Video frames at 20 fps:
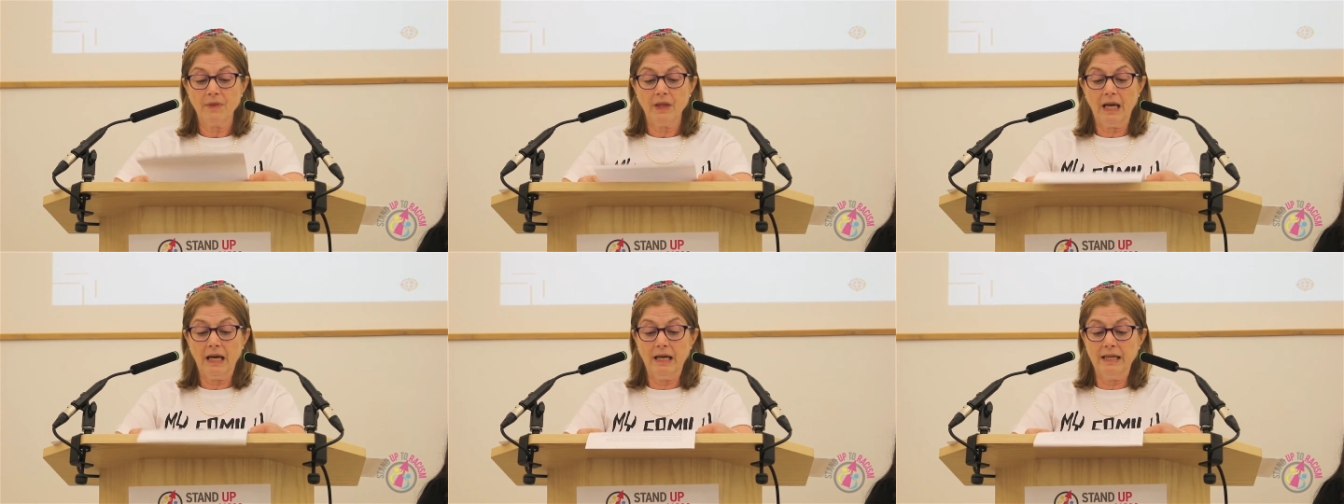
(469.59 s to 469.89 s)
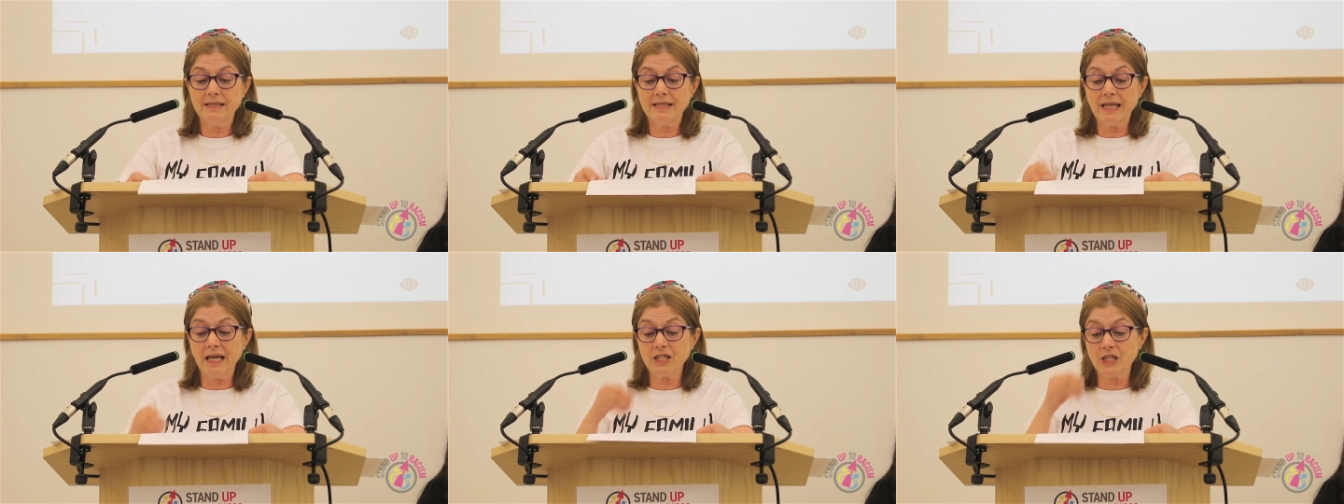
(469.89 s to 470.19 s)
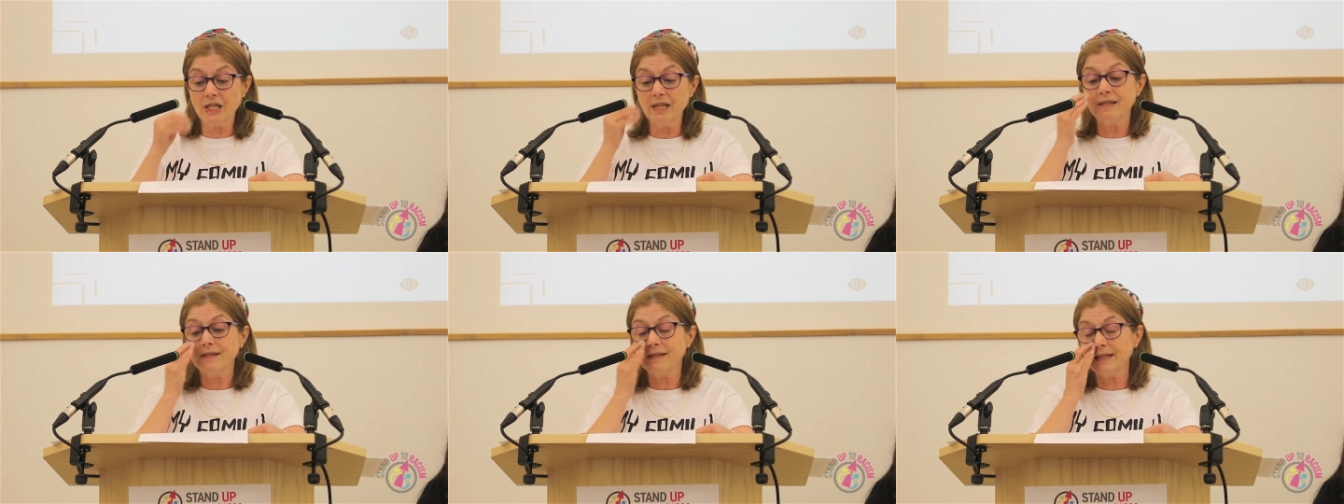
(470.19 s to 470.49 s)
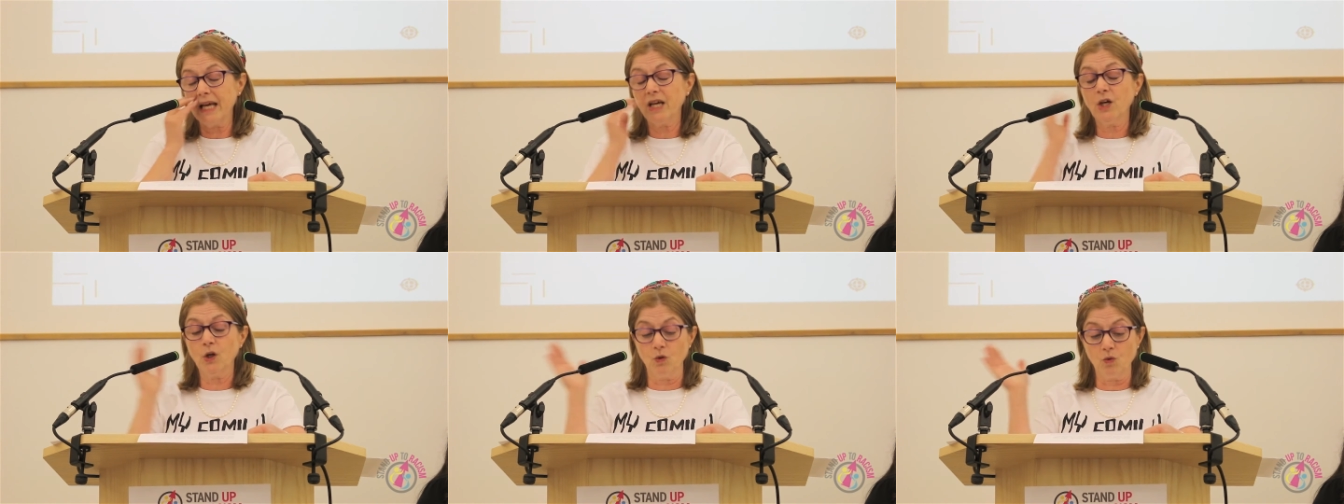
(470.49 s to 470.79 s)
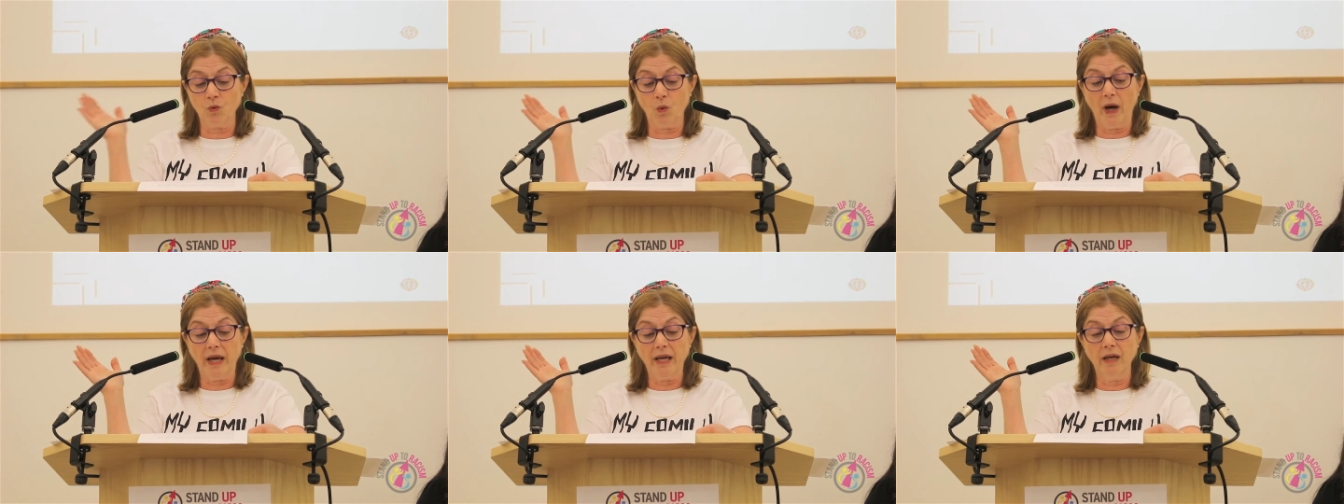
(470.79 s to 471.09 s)
It's actually the
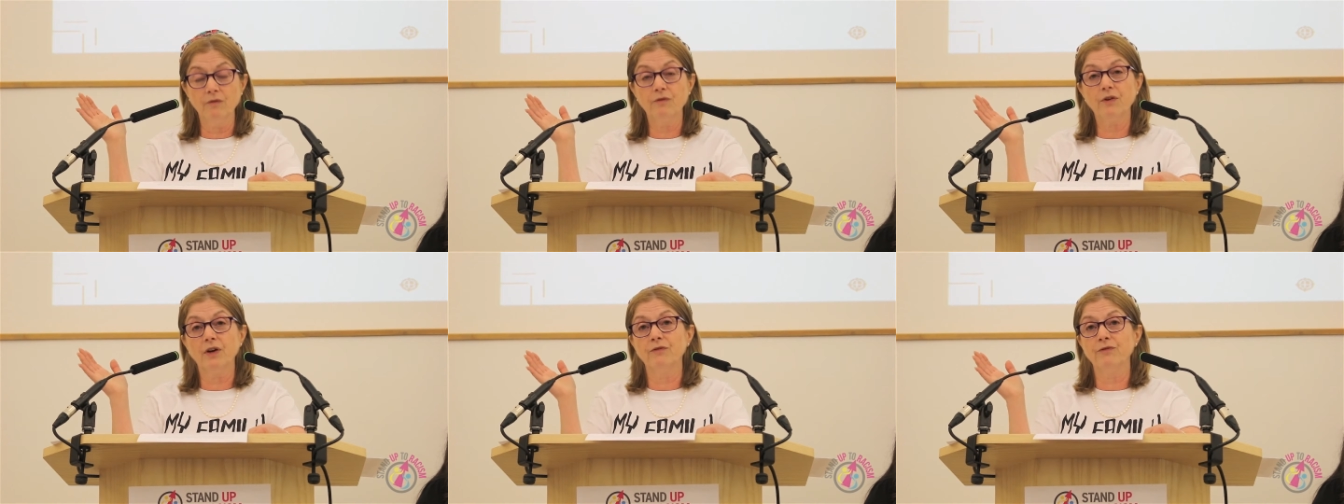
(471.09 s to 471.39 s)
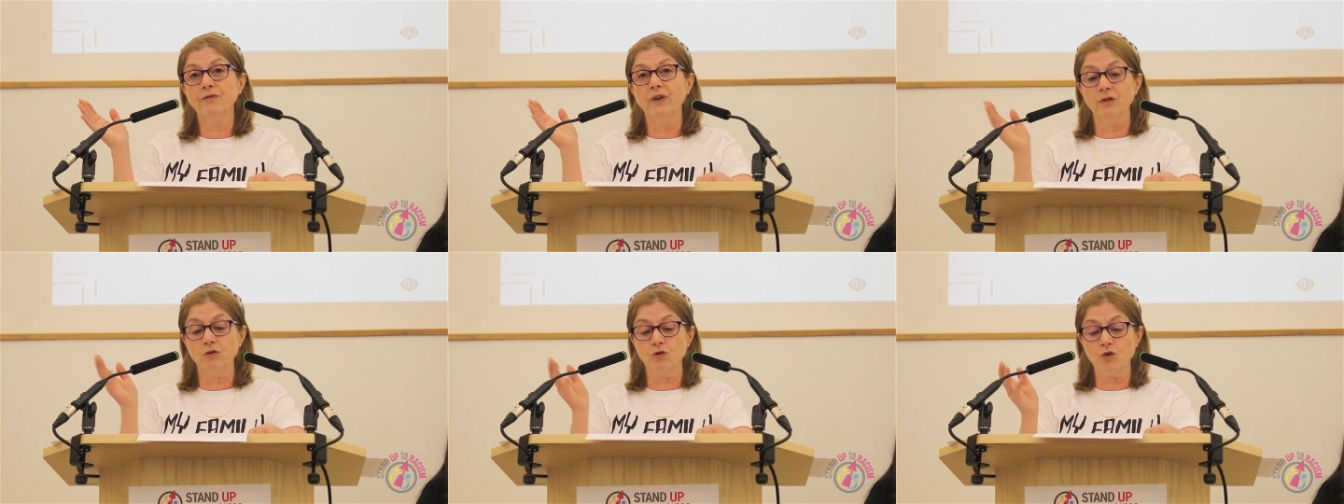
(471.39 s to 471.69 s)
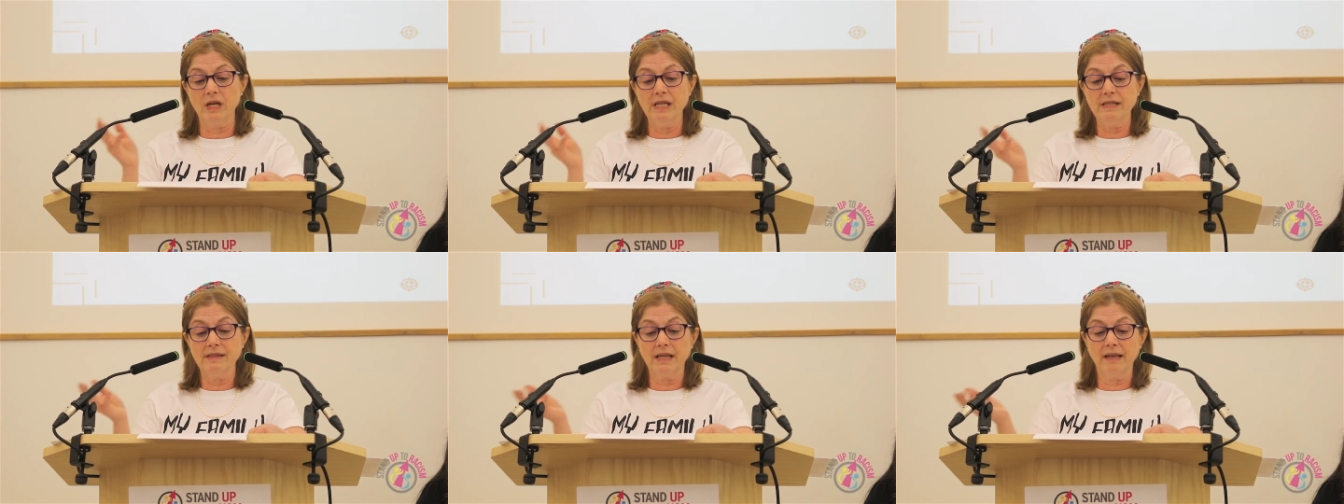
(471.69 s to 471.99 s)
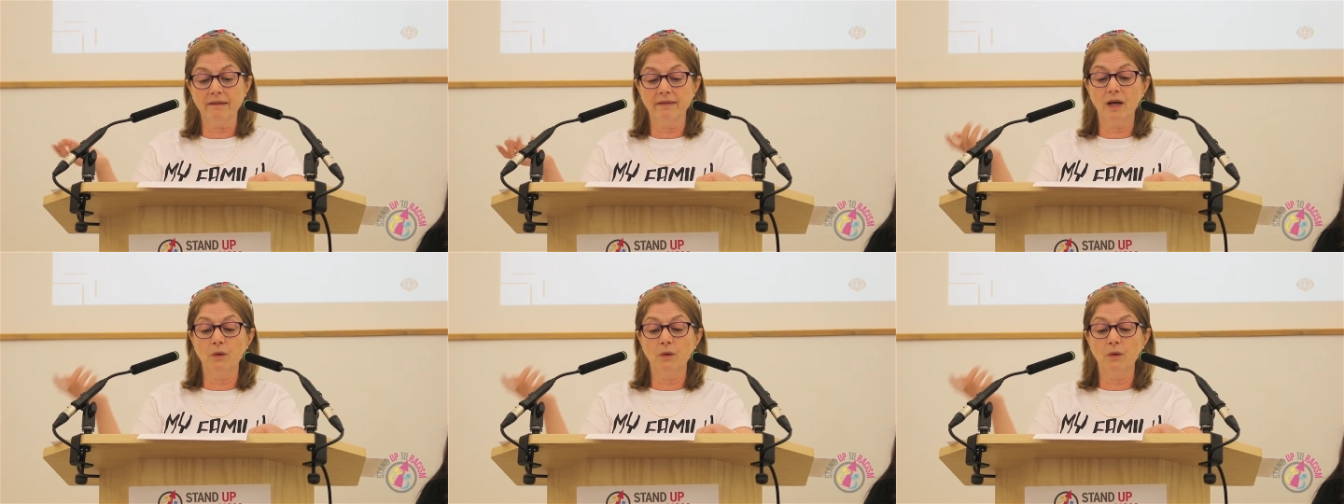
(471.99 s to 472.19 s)
second wave of fundraising.